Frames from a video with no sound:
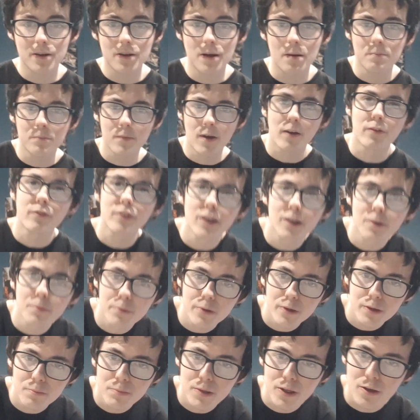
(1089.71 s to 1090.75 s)
I think I'm
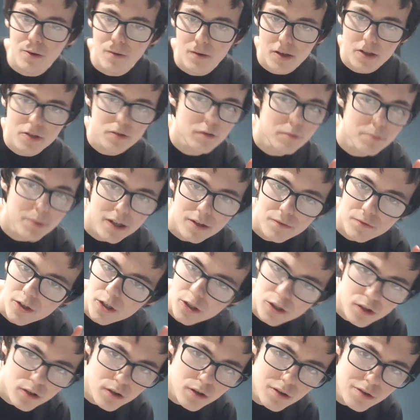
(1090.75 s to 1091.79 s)
going to be going to a bit of a
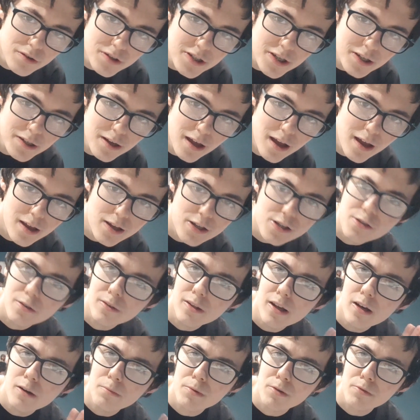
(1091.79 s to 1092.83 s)
do tonight, so
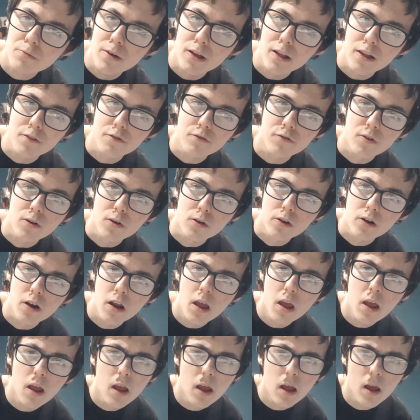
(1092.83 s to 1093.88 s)
that'll be really fun.
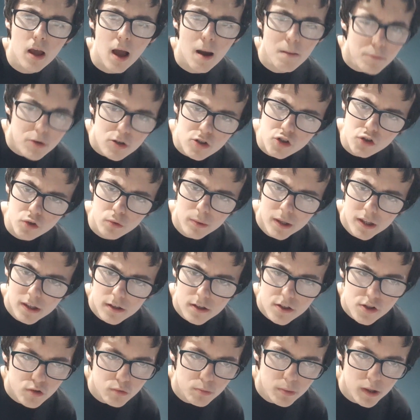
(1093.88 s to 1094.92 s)
I'm not sure when
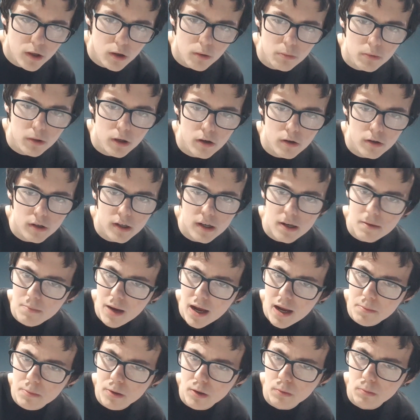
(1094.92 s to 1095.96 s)
this will be uploaded. It
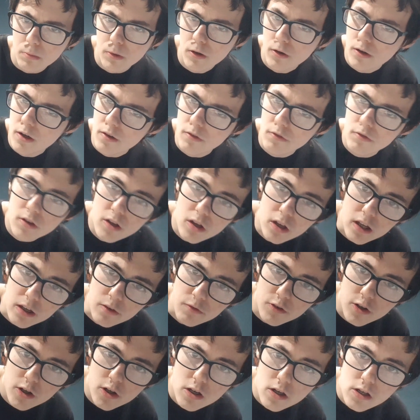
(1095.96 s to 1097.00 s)
might be uploaded
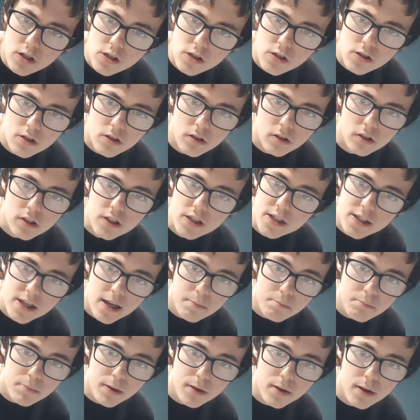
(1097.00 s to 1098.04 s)
31st
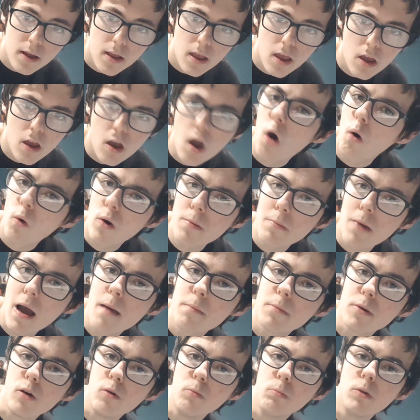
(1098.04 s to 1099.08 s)
December, or it might
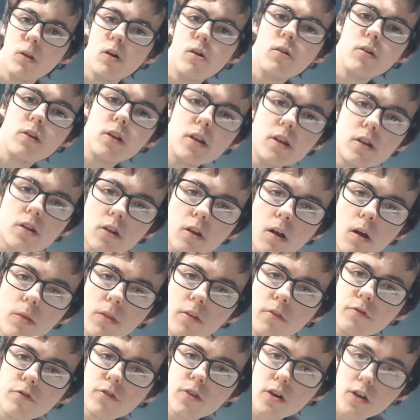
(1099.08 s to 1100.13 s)
be uploaded on the
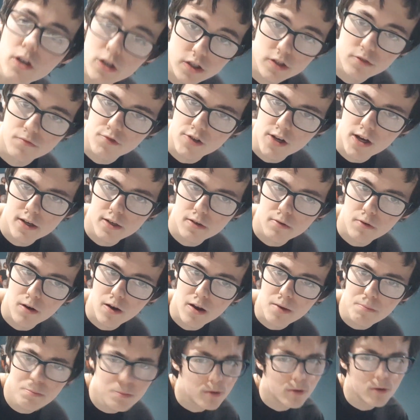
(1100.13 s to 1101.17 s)
1st of January,
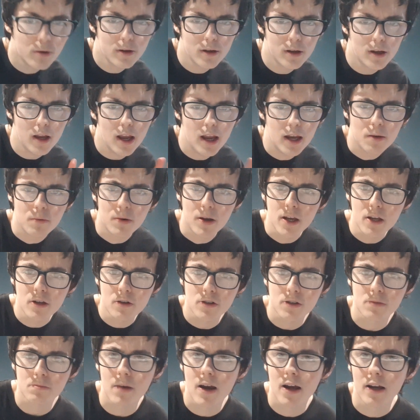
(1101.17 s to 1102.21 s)
but anyway, it
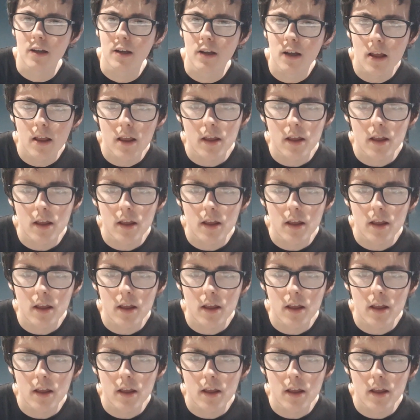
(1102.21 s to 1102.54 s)
doesn't matter.